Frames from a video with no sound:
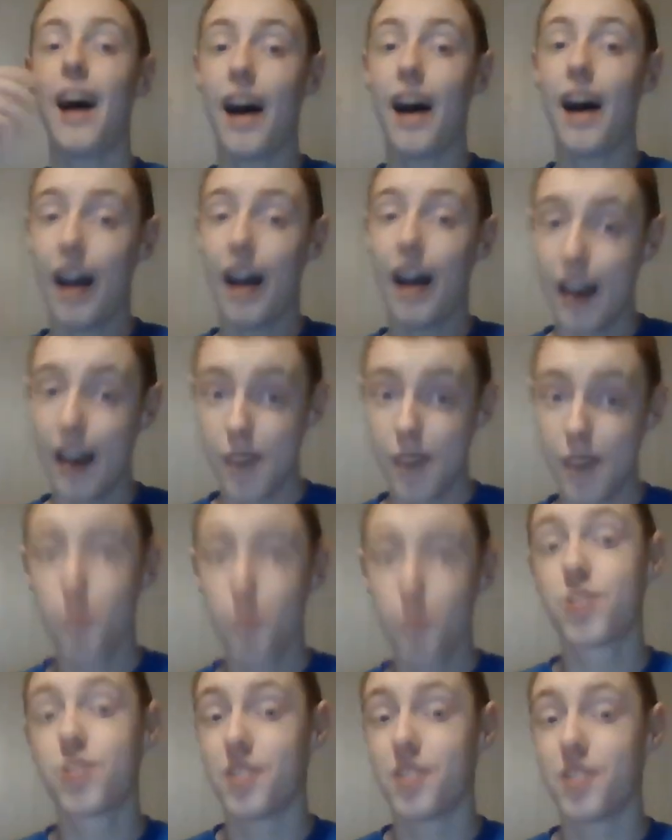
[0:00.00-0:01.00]
I would
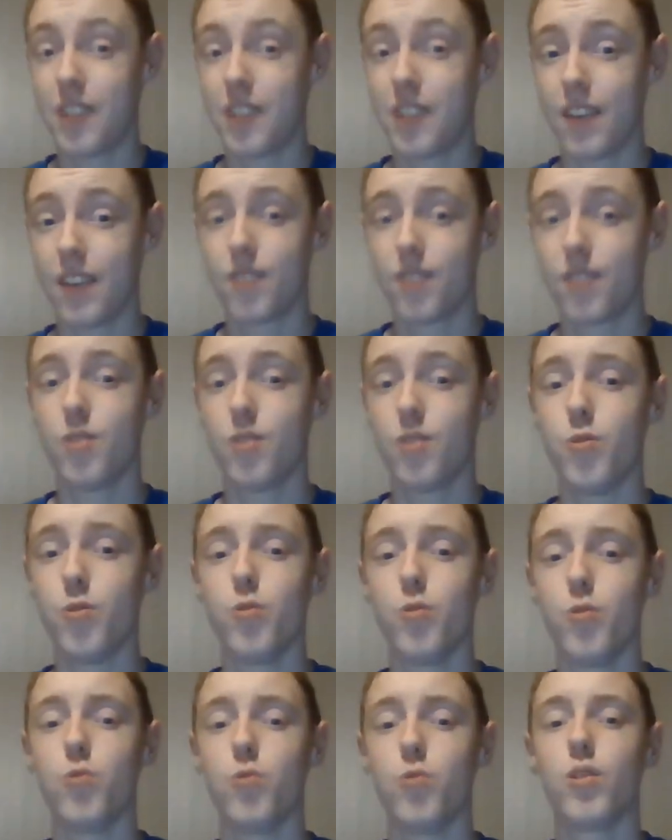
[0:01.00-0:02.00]
suggest
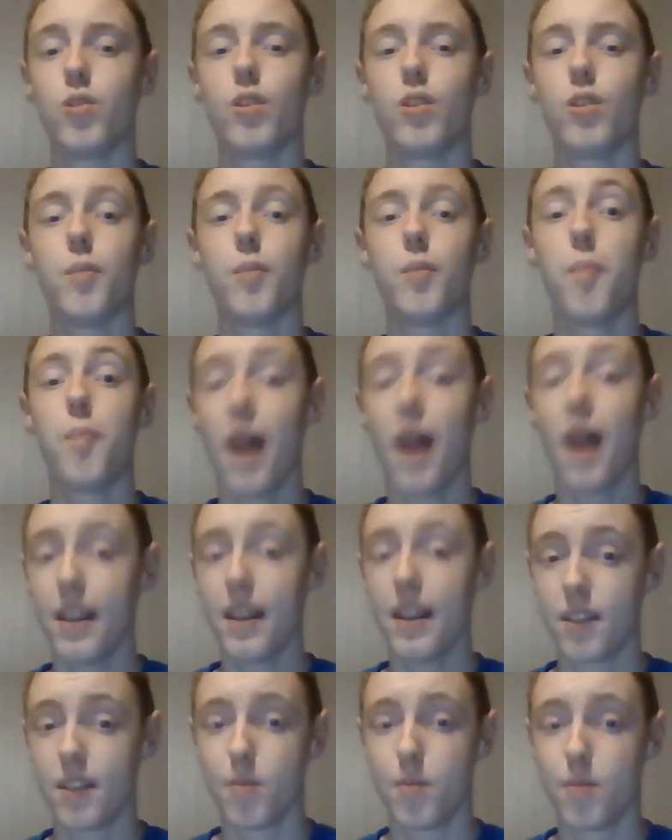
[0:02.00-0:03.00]
you buy
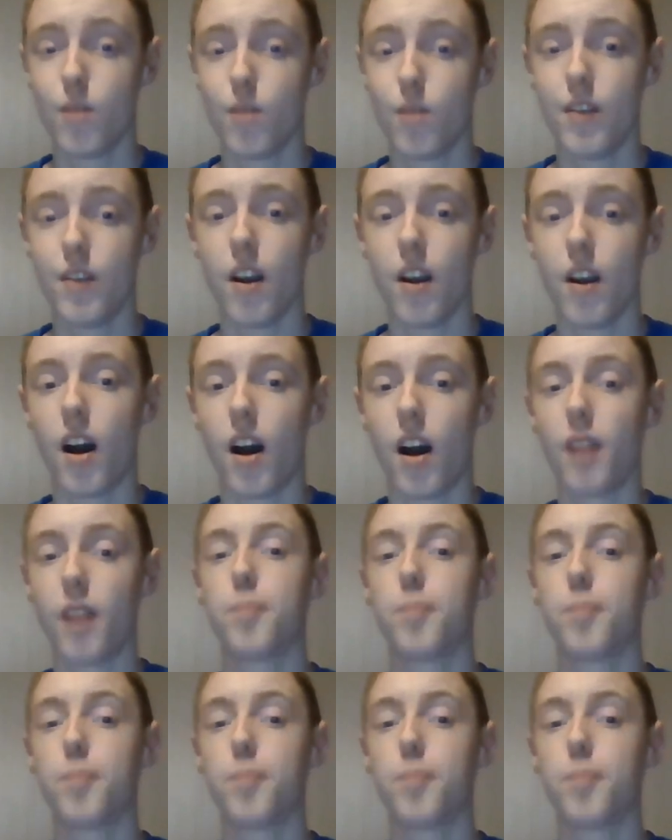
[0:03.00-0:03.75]
this movie on